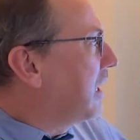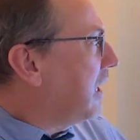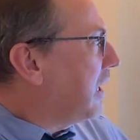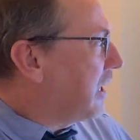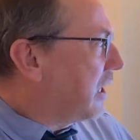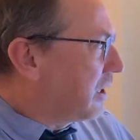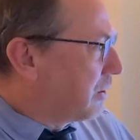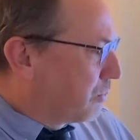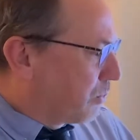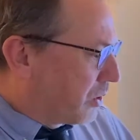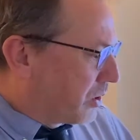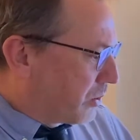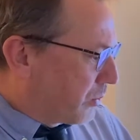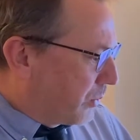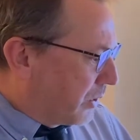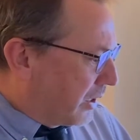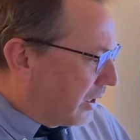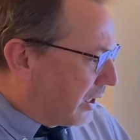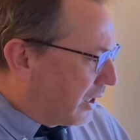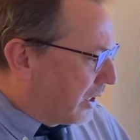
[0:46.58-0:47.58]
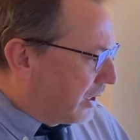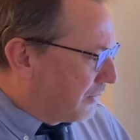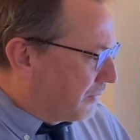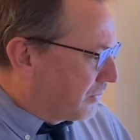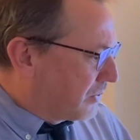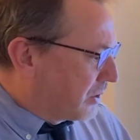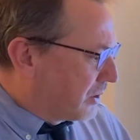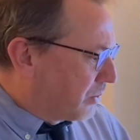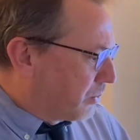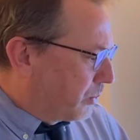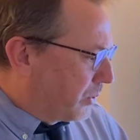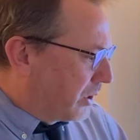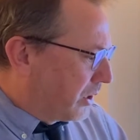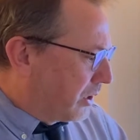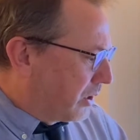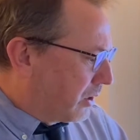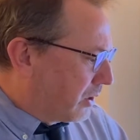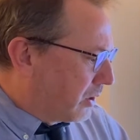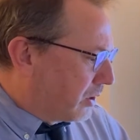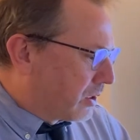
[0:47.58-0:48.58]
And what are we after?
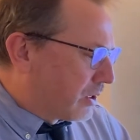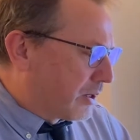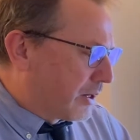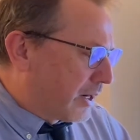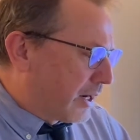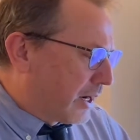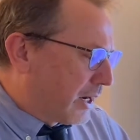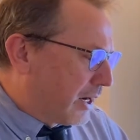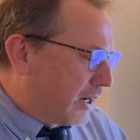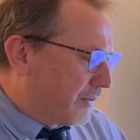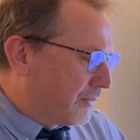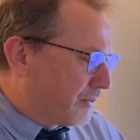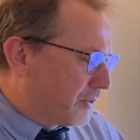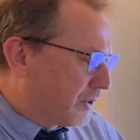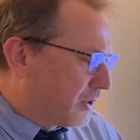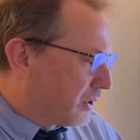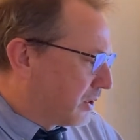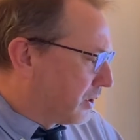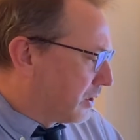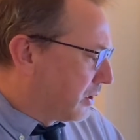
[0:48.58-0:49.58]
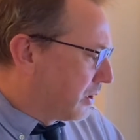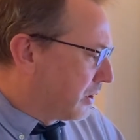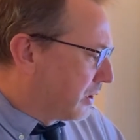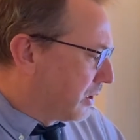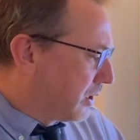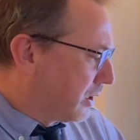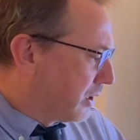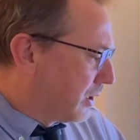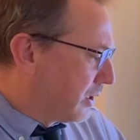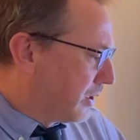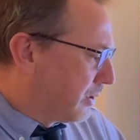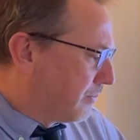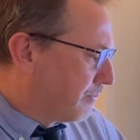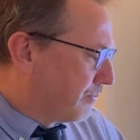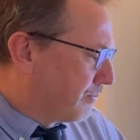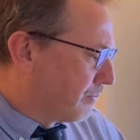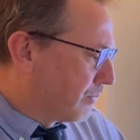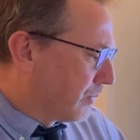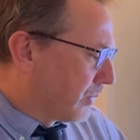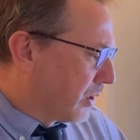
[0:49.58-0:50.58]
We are after
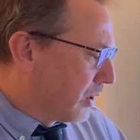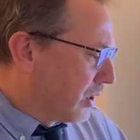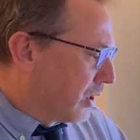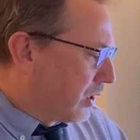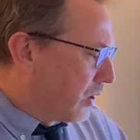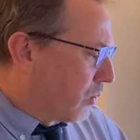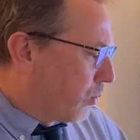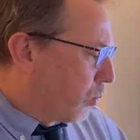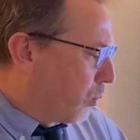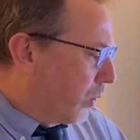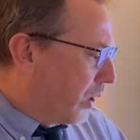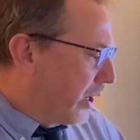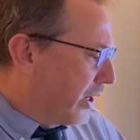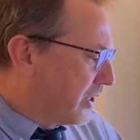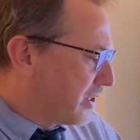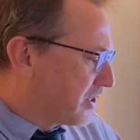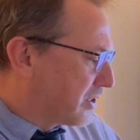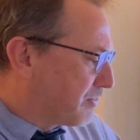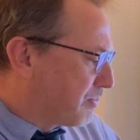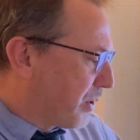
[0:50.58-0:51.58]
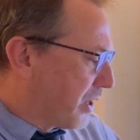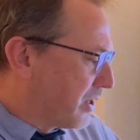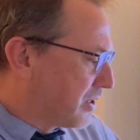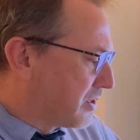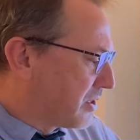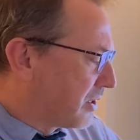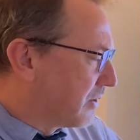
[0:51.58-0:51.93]
wide spacing